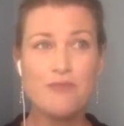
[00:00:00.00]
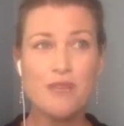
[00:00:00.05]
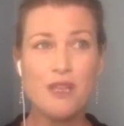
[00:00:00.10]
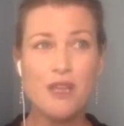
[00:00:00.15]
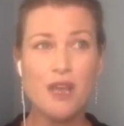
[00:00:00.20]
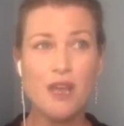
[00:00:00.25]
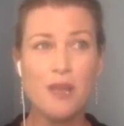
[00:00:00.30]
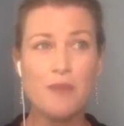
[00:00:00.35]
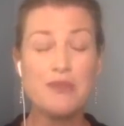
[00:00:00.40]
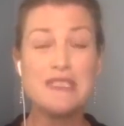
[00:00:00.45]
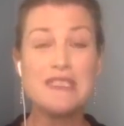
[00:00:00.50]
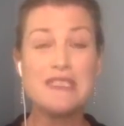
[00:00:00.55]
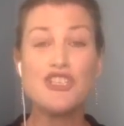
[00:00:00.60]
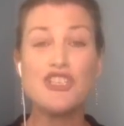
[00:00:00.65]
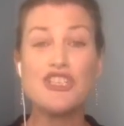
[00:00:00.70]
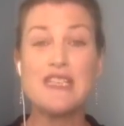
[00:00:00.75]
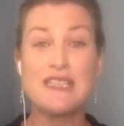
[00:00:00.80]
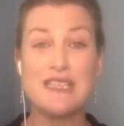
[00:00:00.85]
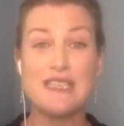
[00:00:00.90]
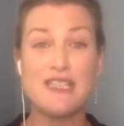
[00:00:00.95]
I
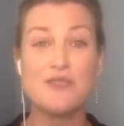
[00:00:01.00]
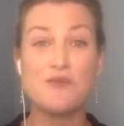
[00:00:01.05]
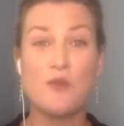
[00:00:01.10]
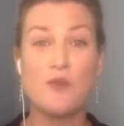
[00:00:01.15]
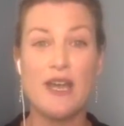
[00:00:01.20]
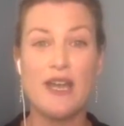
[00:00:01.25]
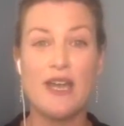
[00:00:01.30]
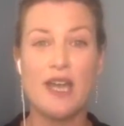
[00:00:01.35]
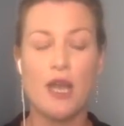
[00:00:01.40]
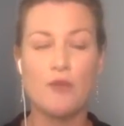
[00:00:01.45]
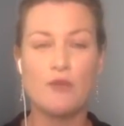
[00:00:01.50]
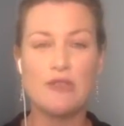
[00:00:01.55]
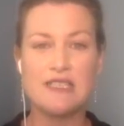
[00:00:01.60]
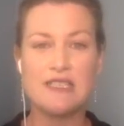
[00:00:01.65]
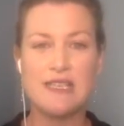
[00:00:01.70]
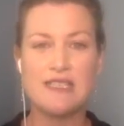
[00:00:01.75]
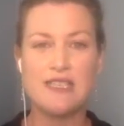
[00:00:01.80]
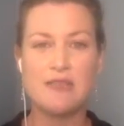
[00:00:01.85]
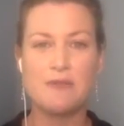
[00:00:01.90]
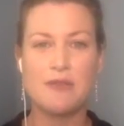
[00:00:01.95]
position it this way. I will
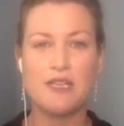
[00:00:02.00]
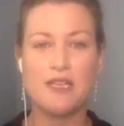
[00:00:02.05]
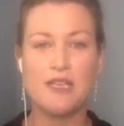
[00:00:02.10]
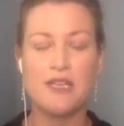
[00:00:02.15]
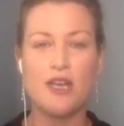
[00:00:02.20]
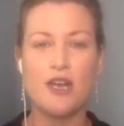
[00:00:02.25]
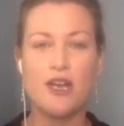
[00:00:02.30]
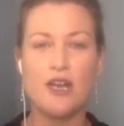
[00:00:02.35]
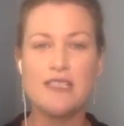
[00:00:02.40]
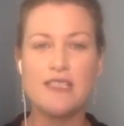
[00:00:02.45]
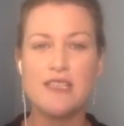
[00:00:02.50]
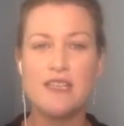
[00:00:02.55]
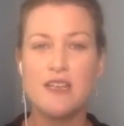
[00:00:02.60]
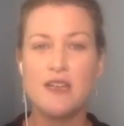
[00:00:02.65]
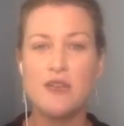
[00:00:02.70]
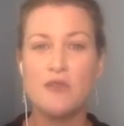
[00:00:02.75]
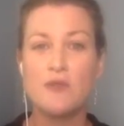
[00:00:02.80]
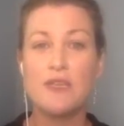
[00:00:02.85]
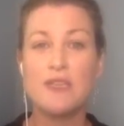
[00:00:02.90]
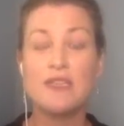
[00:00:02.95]
say something like, guys,
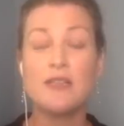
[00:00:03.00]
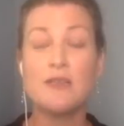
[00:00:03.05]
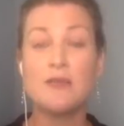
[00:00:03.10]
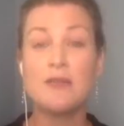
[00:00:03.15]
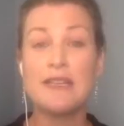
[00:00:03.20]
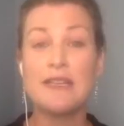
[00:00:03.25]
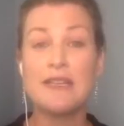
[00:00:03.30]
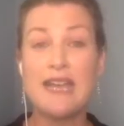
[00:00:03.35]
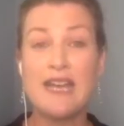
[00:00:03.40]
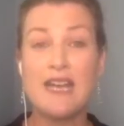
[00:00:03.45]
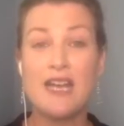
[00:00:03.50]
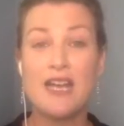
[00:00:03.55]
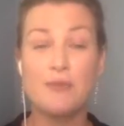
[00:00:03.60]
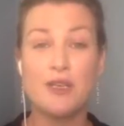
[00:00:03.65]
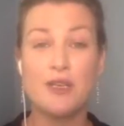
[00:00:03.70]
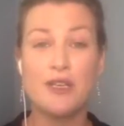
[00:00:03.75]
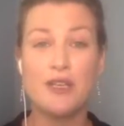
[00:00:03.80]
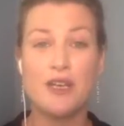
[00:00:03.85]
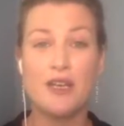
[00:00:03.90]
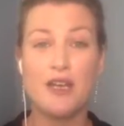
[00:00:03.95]
with a little bit later, I'm
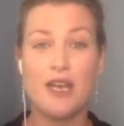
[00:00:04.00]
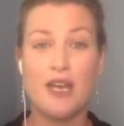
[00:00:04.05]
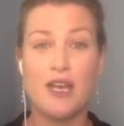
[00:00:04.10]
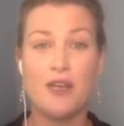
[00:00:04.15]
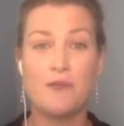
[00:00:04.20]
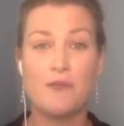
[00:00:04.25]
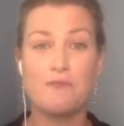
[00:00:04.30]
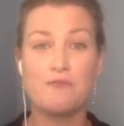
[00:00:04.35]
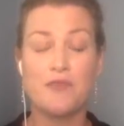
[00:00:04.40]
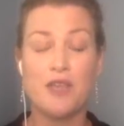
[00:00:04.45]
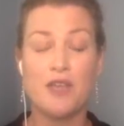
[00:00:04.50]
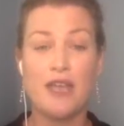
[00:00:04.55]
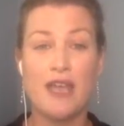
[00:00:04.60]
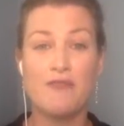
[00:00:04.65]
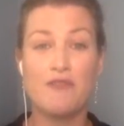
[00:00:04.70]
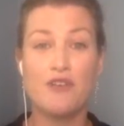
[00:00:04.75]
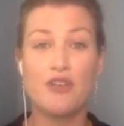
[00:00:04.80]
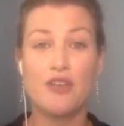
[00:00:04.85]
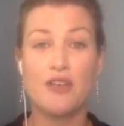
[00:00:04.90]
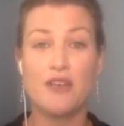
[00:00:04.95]
going to, um, I
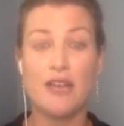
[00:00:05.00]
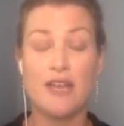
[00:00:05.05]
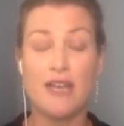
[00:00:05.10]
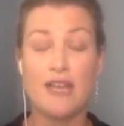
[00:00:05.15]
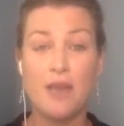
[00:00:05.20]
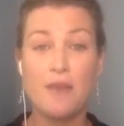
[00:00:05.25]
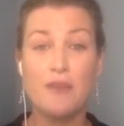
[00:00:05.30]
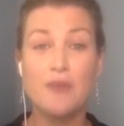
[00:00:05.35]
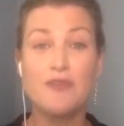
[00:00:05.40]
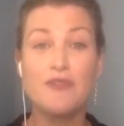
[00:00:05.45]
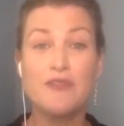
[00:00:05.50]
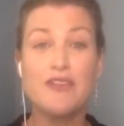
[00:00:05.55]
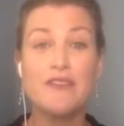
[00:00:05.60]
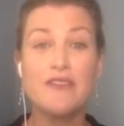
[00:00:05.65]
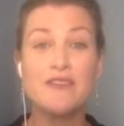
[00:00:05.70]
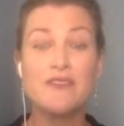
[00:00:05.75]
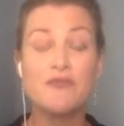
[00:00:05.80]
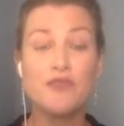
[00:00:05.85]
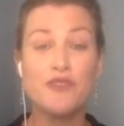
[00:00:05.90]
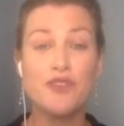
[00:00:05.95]
have got a, a, couple of
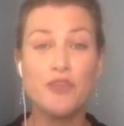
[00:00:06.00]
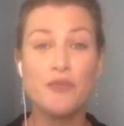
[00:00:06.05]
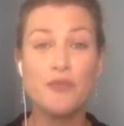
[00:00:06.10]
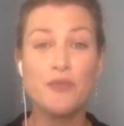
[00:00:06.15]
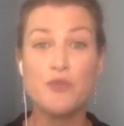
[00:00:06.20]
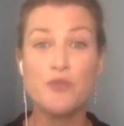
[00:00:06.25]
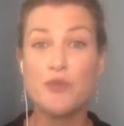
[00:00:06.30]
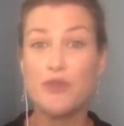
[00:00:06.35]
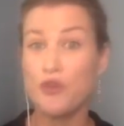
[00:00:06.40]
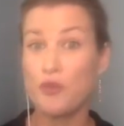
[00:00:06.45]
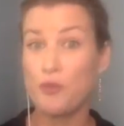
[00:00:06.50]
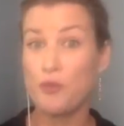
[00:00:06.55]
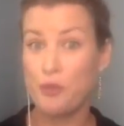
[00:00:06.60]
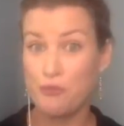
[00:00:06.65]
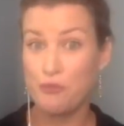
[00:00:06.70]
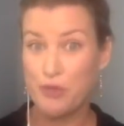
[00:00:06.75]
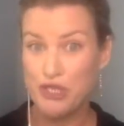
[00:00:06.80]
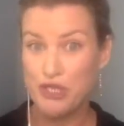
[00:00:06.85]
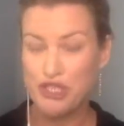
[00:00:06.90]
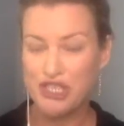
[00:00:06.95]
gifts for you, which with your
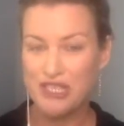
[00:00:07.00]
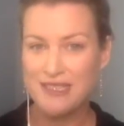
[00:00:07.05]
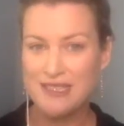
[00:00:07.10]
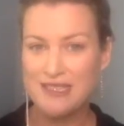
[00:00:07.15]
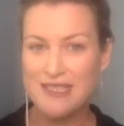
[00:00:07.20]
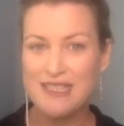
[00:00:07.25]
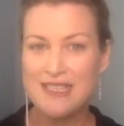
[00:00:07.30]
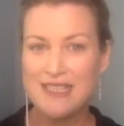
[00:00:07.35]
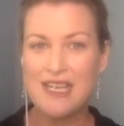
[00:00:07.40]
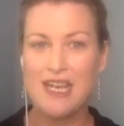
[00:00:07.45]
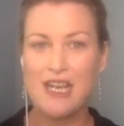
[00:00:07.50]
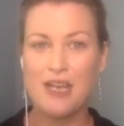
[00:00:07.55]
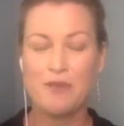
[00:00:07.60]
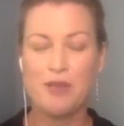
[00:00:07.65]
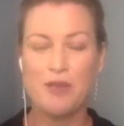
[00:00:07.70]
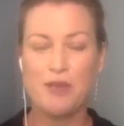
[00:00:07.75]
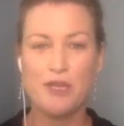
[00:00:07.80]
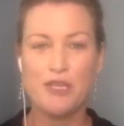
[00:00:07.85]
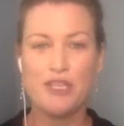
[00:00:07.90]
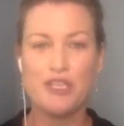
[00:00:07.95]
permission, um,
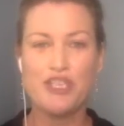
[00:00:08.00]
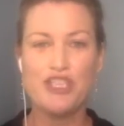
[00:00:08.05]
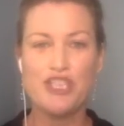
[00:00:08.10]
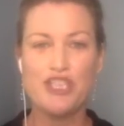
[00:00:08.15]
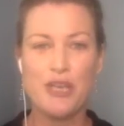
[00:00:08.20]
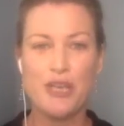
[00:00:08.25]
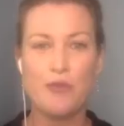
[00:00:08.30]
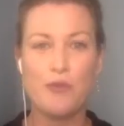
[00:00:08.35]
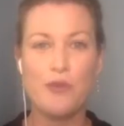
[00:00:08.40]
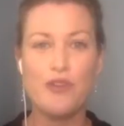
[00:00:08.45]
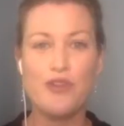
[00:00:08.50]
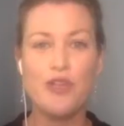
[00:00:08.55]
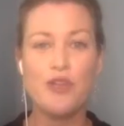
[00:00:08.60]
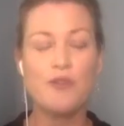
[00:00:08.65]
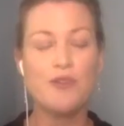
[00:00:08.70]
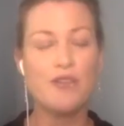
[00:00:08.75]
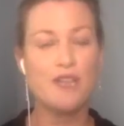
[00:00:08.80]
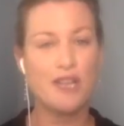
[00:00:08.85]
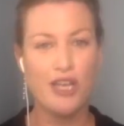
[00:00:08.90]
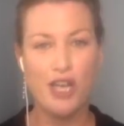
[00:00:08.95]
I'm going to share with you.
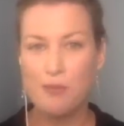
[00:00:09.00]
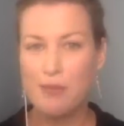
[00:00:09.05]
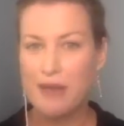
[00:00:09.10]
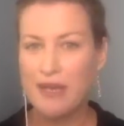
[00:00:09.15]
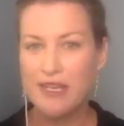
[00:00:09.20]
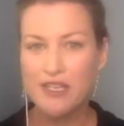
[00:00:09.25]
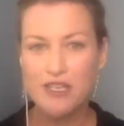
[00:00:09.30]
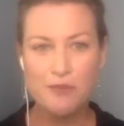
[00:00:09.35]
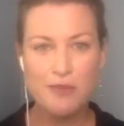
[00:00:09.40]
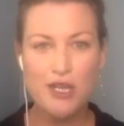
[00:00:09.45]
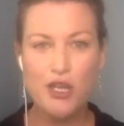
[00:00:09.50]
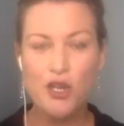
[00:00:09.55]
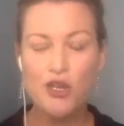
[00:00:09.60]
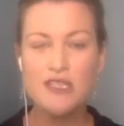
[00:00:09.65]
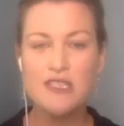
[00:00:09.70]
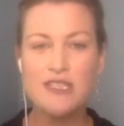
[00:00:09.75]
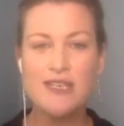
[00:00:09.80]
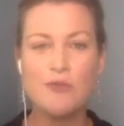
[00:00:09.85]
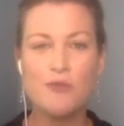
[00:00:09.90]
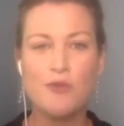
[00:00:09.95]
And then I go back into my
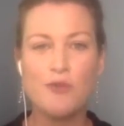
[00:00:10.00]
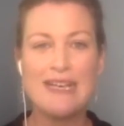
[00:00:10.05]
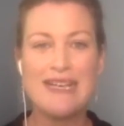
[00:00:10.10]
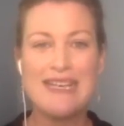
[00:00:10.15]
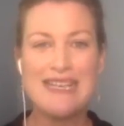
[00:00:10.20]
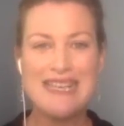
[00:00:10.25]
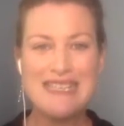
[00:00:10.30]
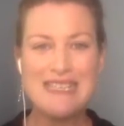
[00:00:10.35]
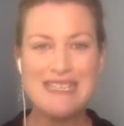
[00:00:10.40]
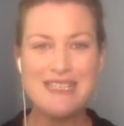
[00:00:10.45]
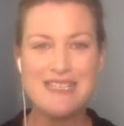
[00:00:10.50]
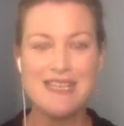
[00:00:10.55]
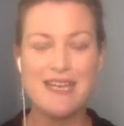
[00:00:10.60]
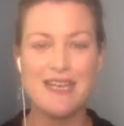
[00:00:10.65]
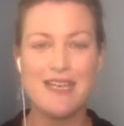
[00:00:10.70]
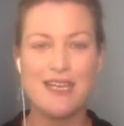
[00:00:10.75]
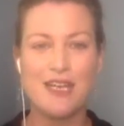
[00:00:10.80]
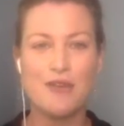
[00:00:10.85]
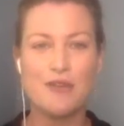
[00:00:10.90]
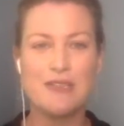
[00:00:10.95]
content. When I get to
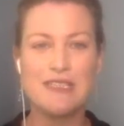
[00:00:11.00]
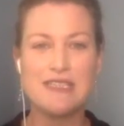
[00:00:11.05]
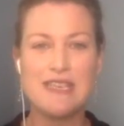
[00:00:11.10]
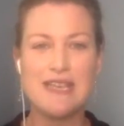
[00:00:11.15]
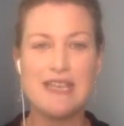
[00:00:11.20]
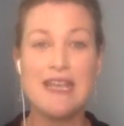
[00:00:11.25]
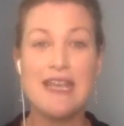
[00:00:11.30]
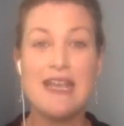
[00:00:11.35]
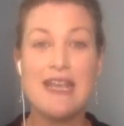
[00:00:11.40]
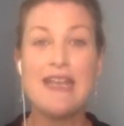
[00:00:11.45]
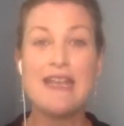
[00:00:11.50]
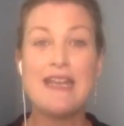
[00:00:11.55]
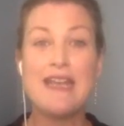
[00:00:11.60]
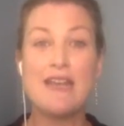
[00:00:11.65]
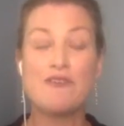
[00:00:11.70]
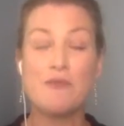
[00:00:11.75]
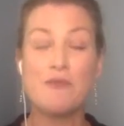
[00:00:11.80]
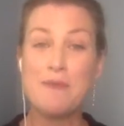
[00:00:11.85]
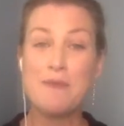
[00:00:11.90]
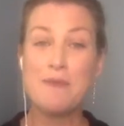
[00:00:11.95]
that, I will say, now
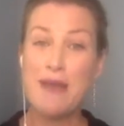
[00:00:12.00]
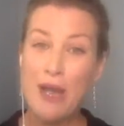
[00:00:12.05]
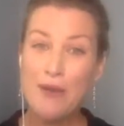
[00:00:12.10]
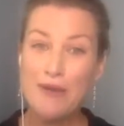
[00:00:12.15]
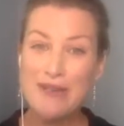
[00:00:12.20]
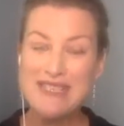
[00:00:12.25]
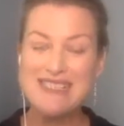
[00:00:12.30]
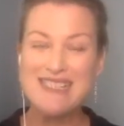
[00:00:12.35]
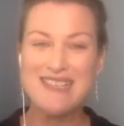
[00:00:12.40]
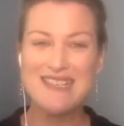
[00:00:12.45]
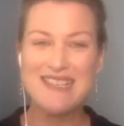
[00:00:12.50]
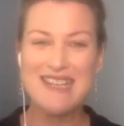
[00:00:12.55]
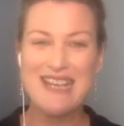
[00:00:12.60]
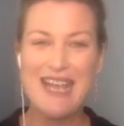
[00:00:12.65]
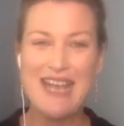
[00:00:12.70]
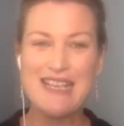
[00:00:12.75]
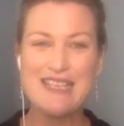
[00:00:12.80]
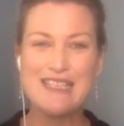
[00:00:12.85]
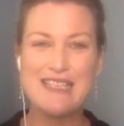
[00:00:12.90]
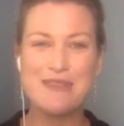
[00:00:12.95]
remember how I said I
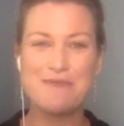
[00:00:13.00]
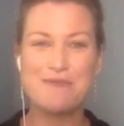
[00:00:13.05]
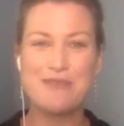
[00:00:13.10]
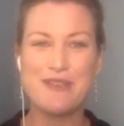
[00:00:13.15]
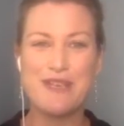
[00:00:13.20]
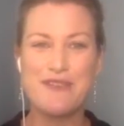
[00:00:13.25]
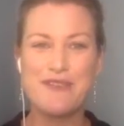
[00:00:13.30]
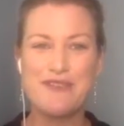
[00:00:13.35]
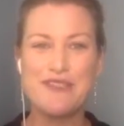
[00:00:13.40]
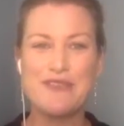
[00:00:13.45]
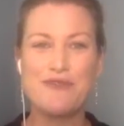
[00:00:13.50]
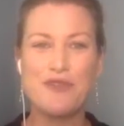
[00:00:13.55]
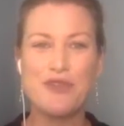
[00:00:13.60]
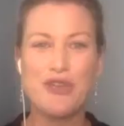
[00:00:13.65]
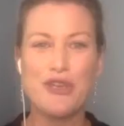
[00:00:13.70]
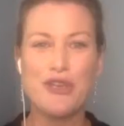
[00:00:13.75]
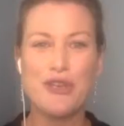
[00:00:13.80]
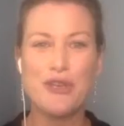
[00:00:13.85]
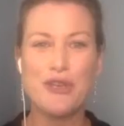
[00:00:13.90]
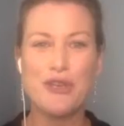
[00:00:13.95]
had some gifts for
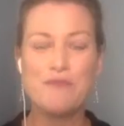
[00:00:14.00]
you?